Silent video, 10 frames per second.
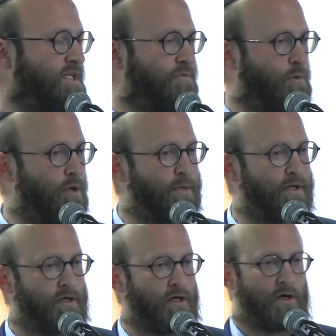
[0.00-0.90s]
If a
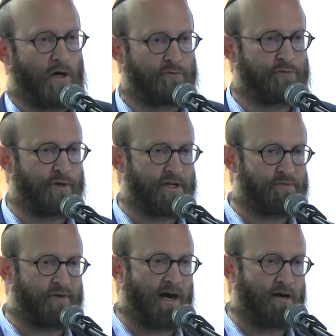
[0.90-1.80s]
woman of
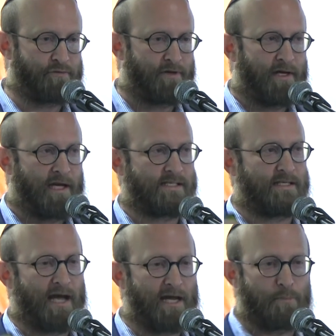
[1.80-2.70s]
45 has
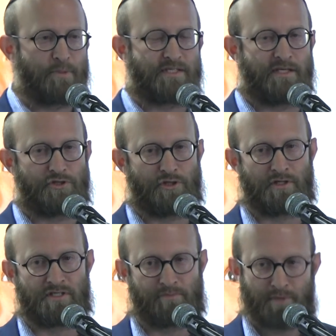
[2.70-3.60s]
an 80%
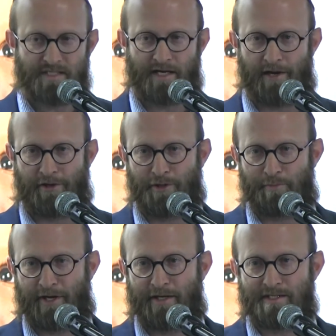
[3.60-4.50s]
chance of miscarrying her
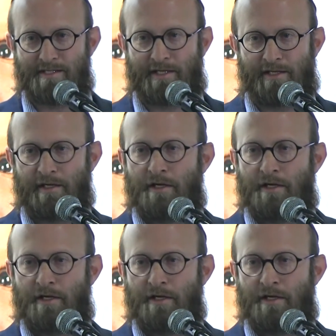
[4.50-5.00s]
pregnancy,